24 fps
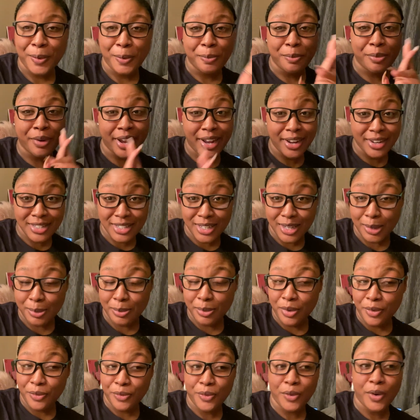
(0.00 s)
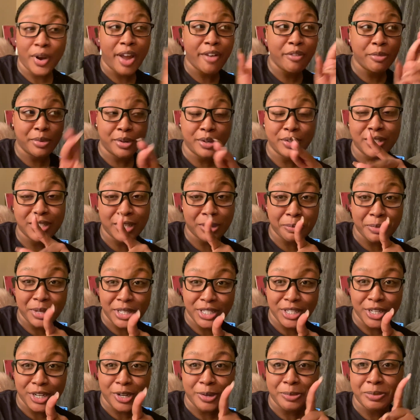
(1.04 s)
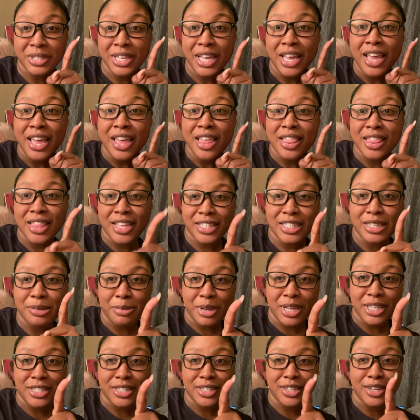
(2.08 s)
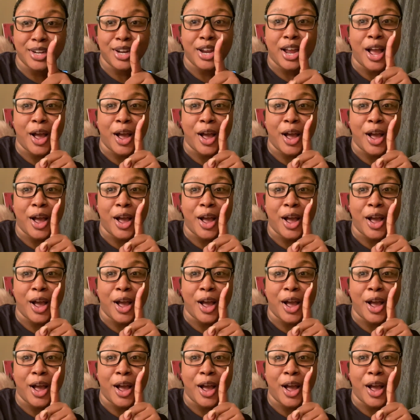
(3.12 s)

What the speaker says: Prayers up for everyone who took midterms this semester.